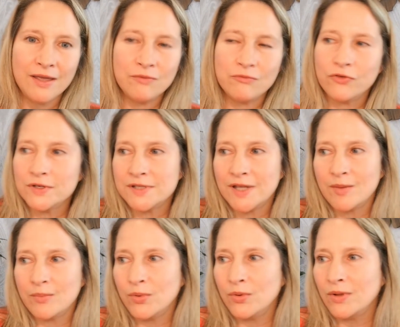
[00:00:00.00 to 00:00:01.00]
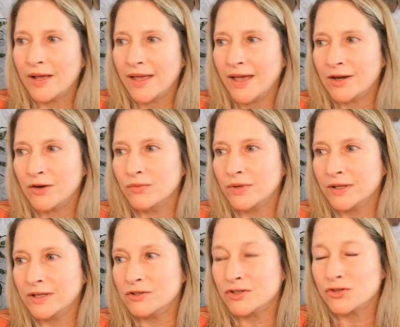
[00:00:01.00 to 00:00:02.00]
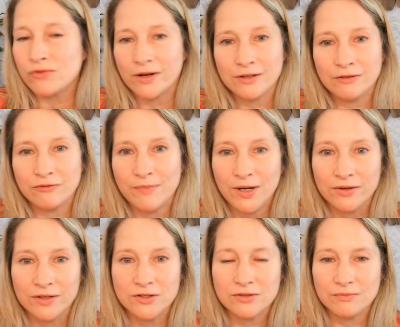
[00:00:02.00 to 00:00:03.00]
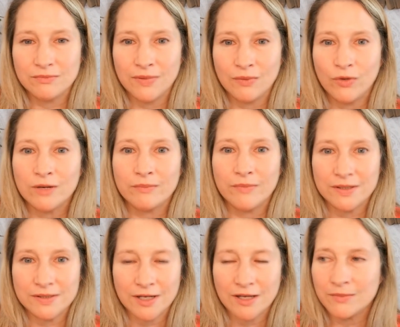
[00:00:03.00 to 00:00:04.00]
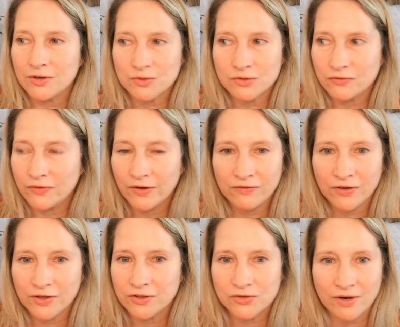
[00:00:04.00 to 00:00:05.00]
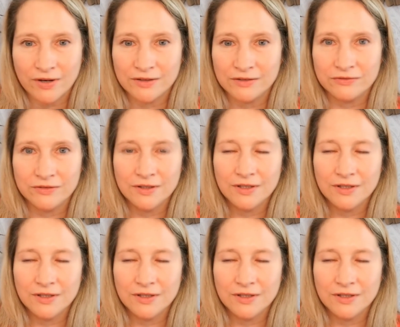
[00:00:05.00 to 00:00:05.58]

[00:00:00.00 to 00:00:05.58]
for example, I had a really destructive marriage. One of my second marriage was very, very destructive.